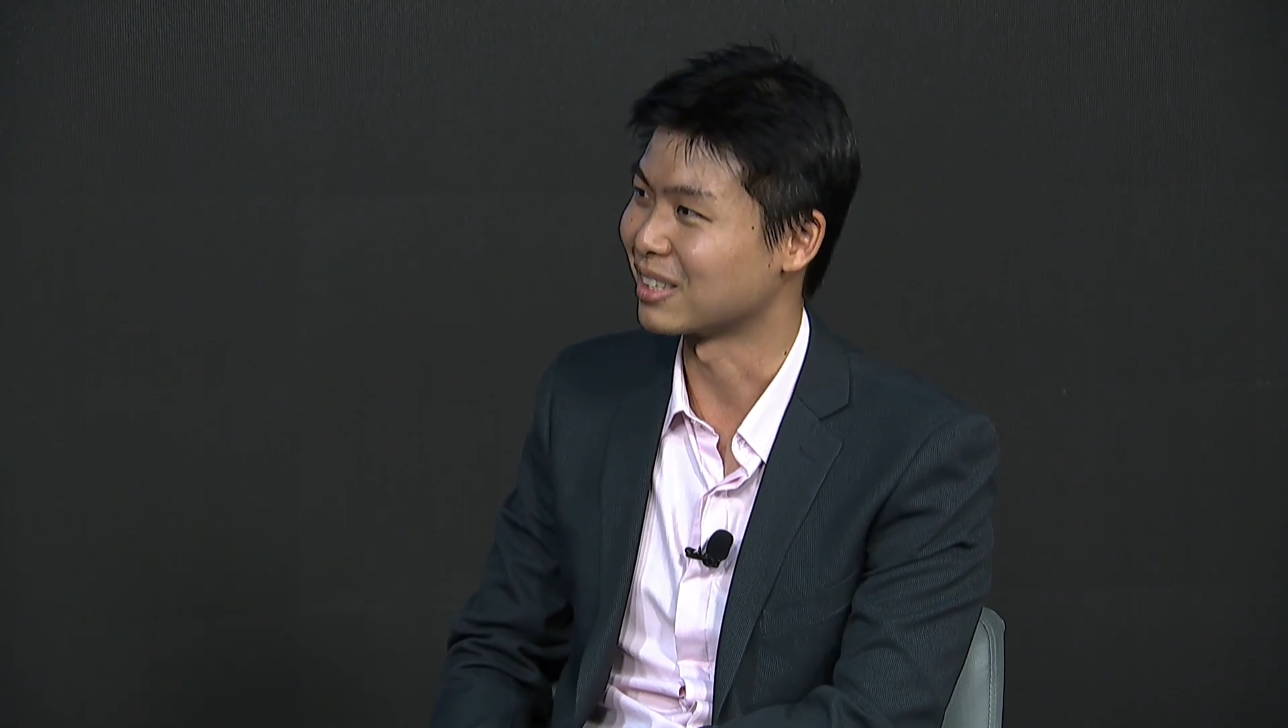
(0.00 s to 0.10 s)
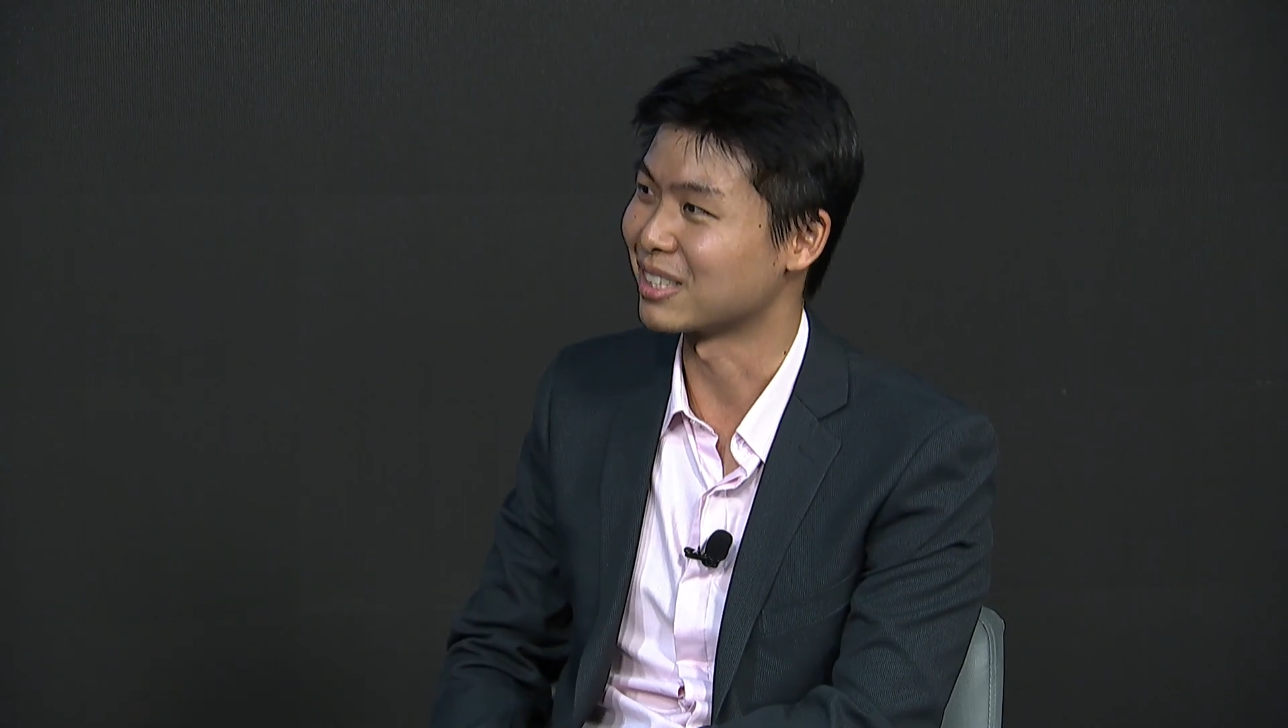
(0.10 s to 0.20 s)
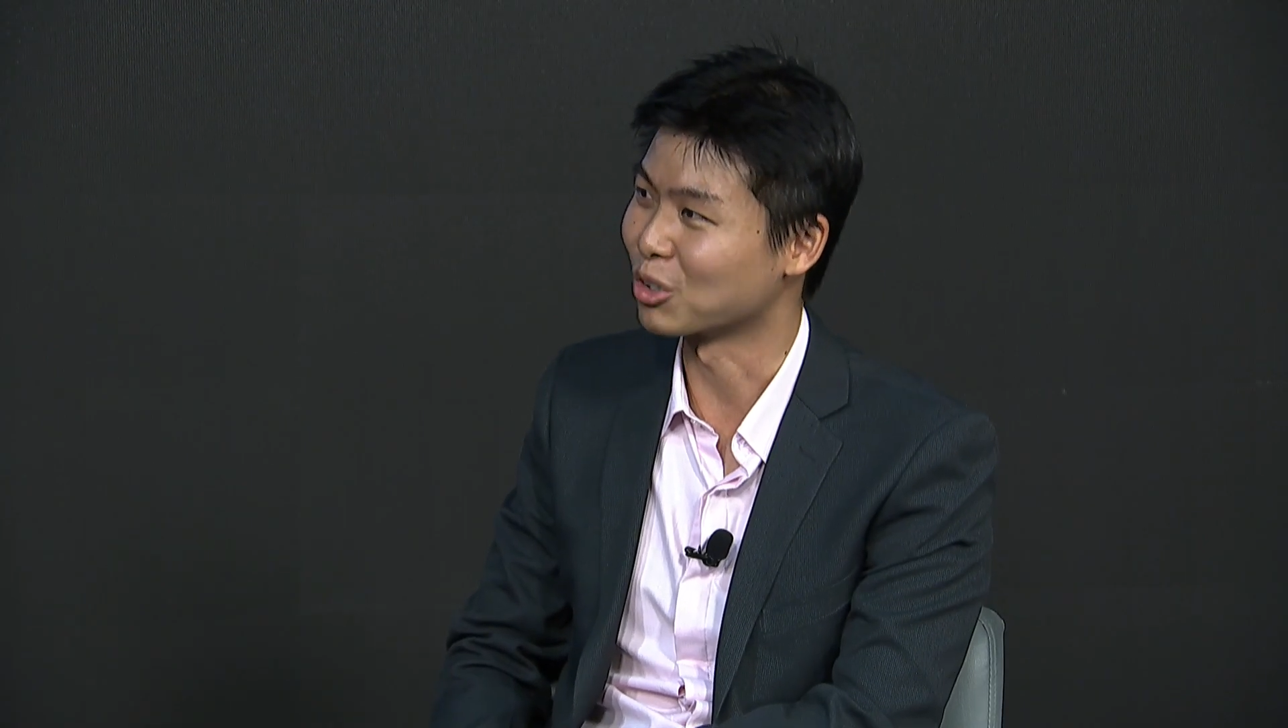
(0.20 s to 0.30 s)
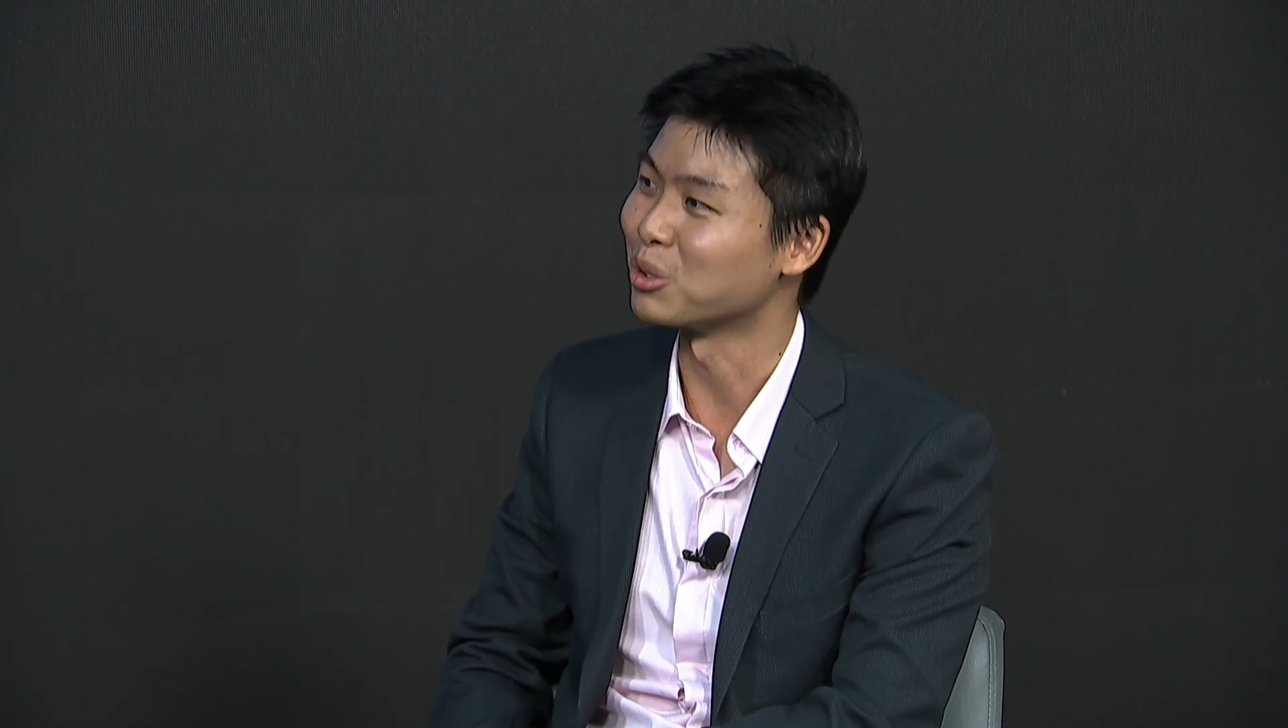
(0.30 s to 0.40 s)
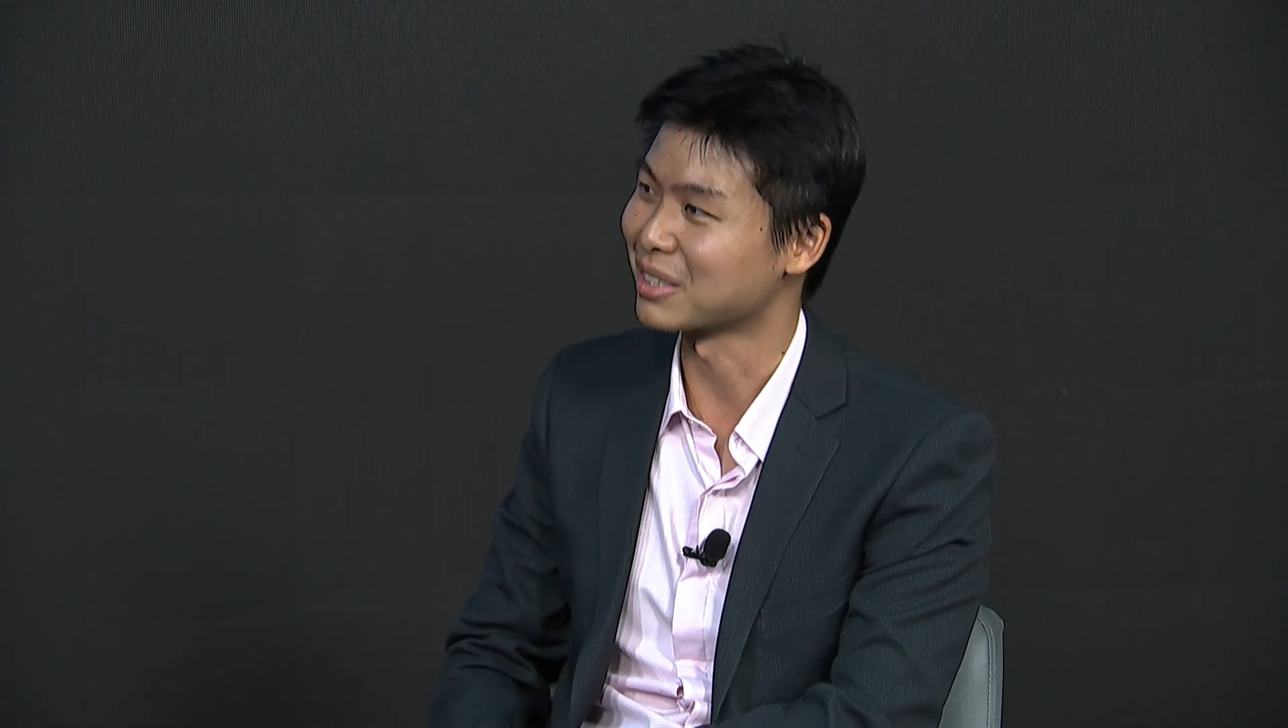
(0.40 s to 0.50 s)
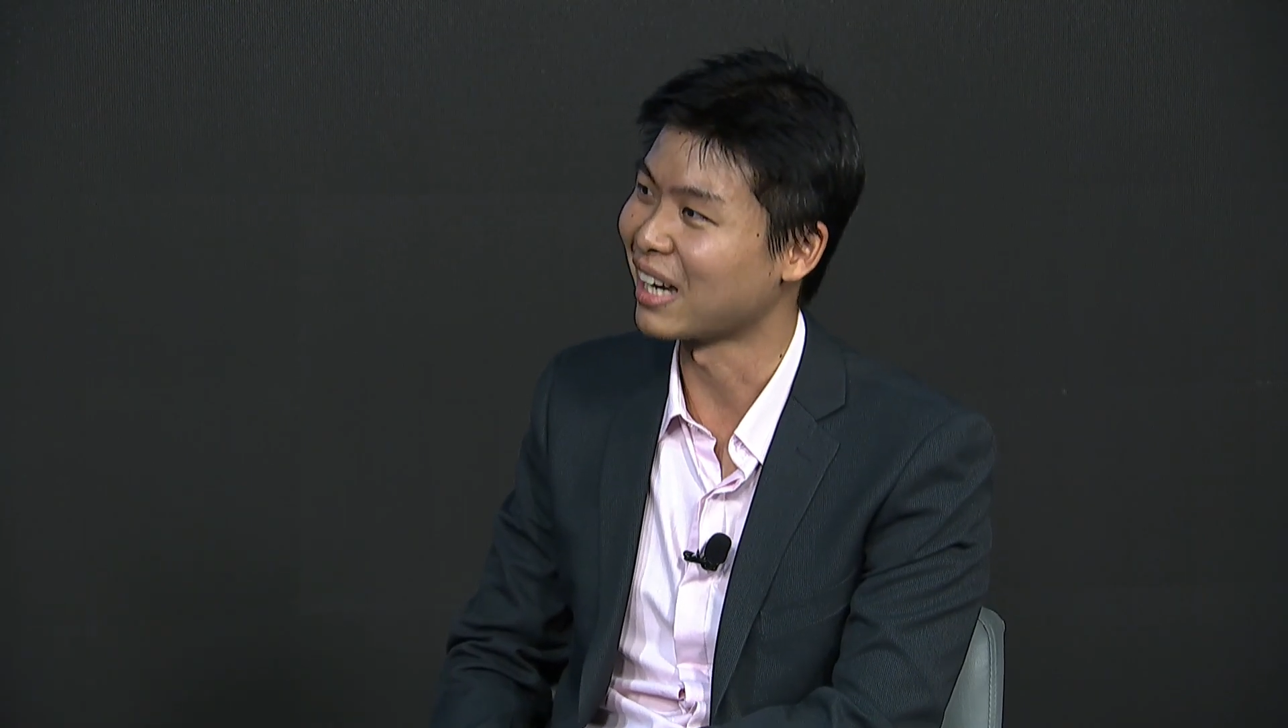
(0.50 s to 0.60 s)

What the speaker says: it's a good